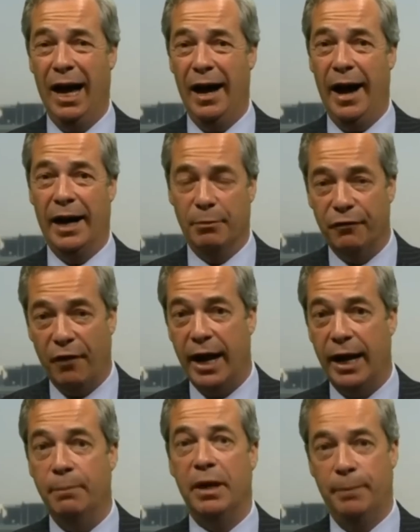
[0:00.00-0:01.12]
And I'm
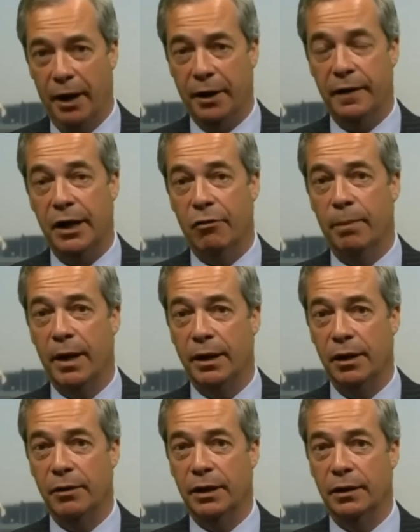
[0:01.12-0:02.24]
afraid, being part of the European
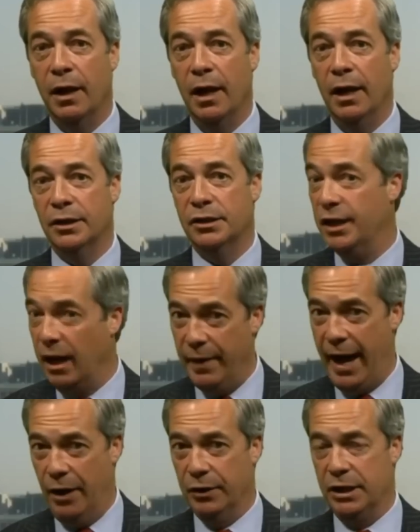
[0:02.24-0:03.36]
Union has turned
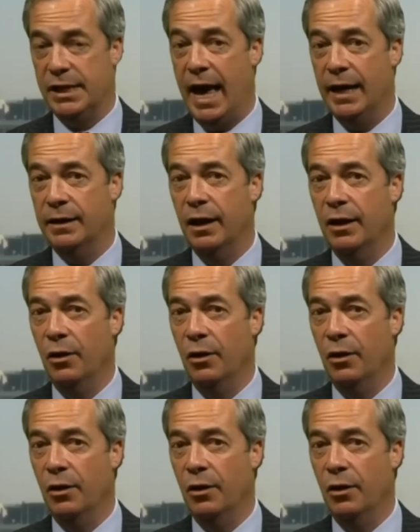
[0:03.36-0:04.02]
that on its head.